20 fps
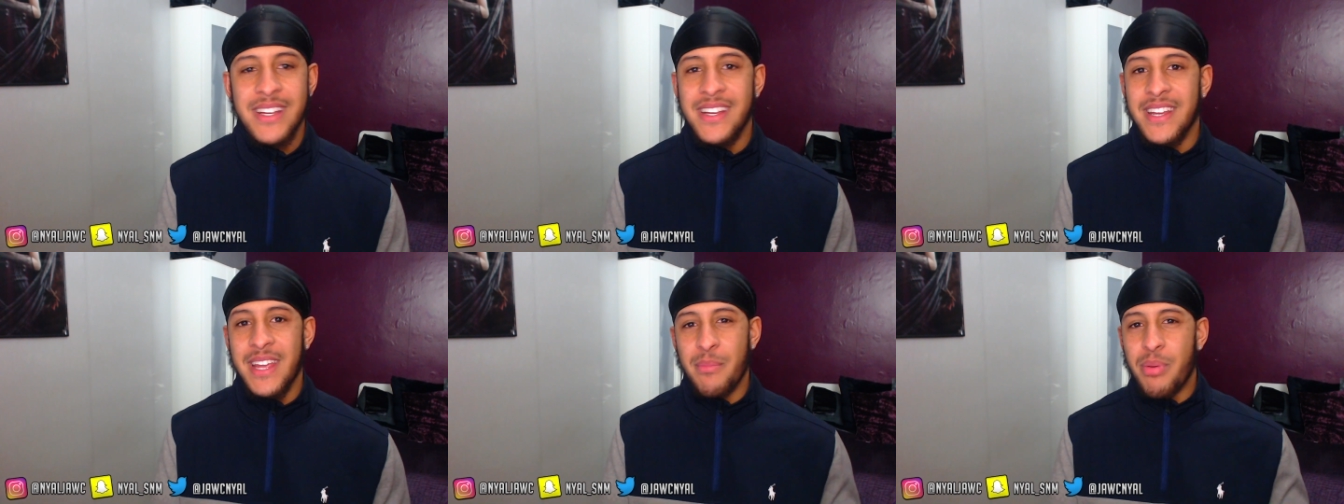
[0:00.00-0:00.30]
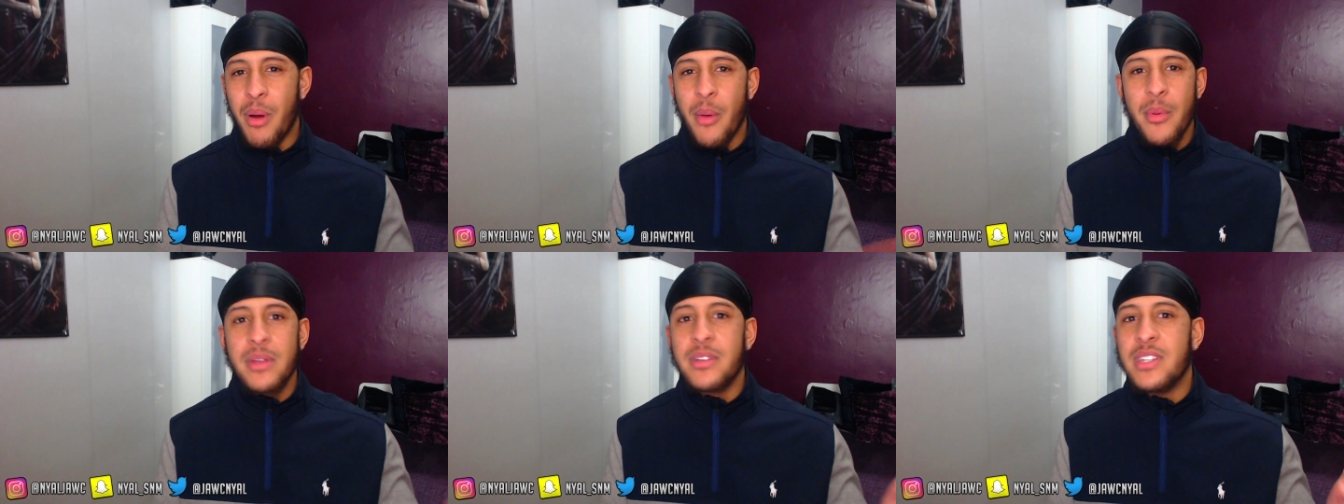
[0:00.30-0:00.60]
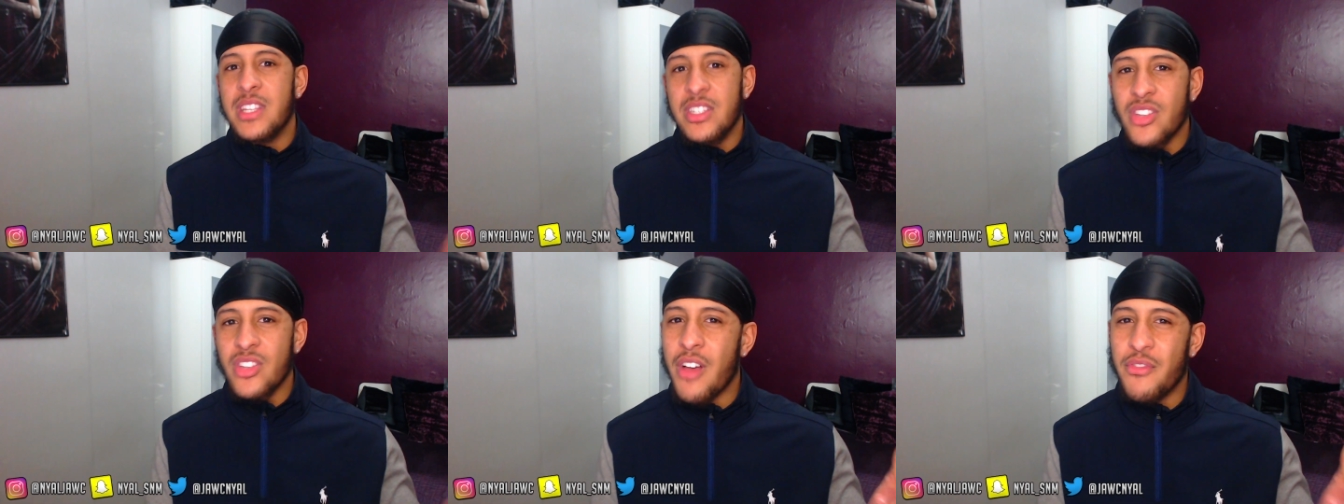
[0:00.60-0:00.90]
He probably
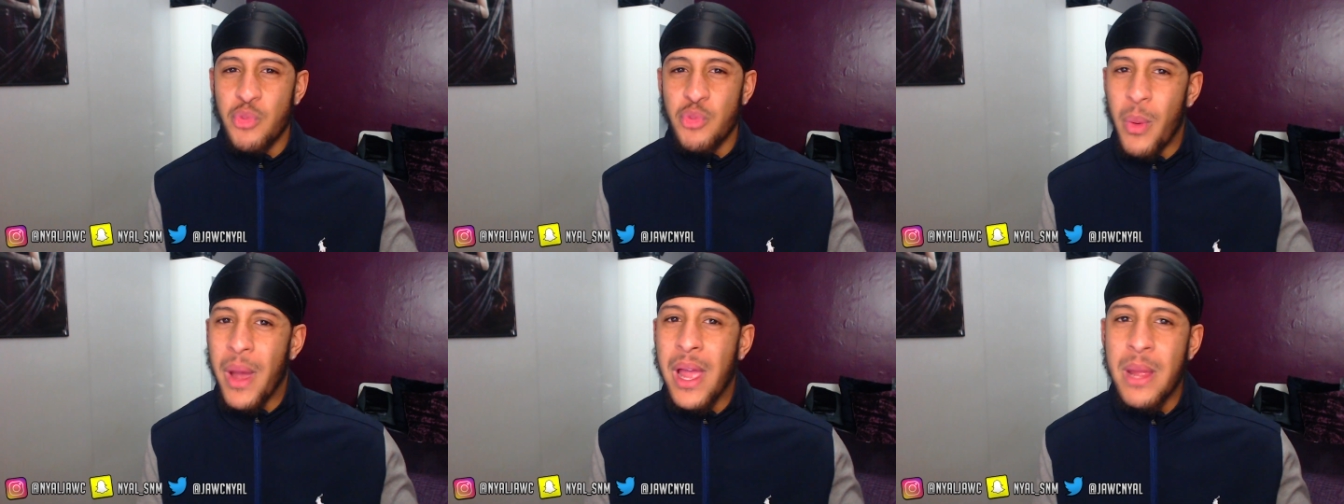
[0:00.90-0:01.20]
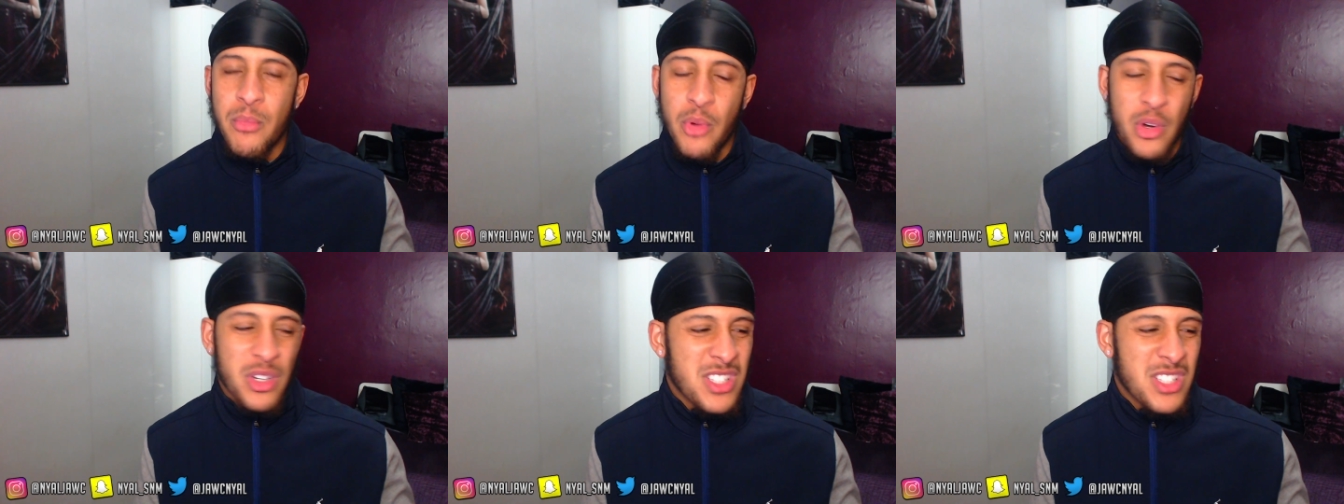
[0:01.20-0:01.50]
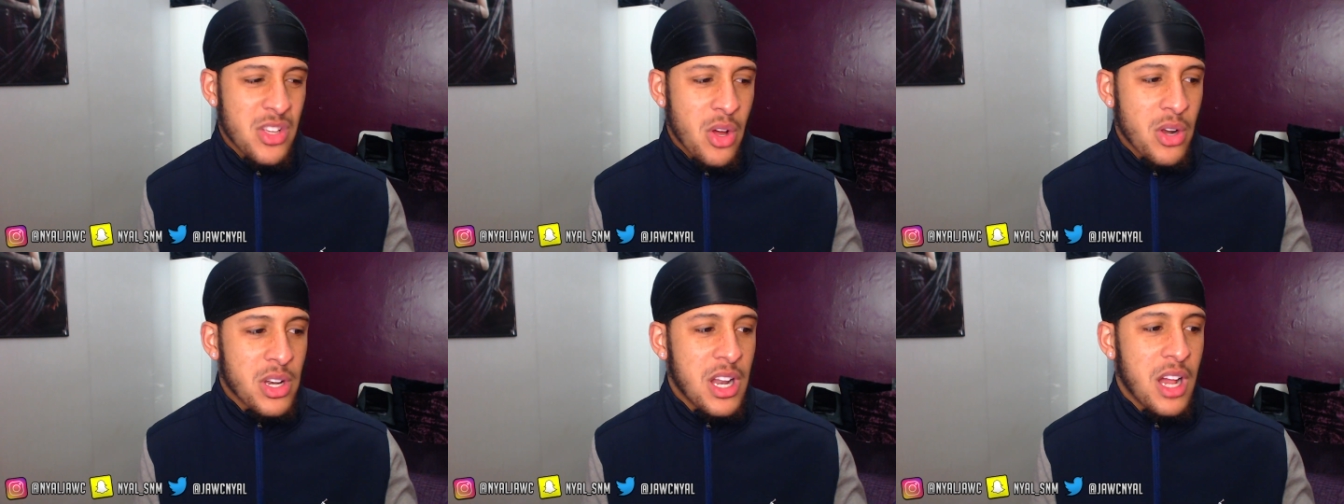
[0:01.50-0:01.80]
deserves way more, because he's
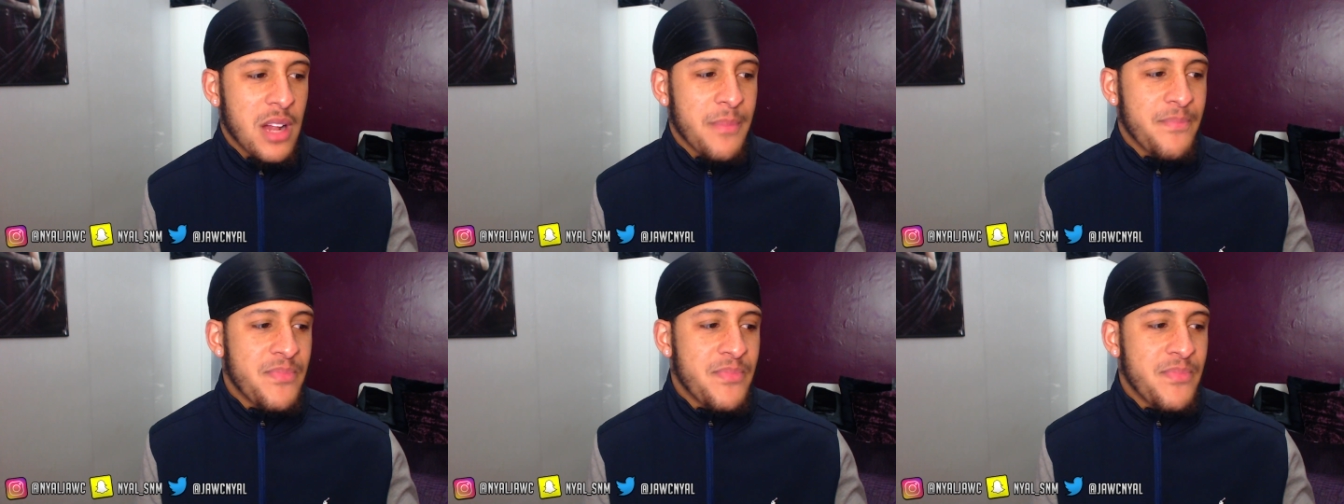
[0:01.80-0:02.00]
only like,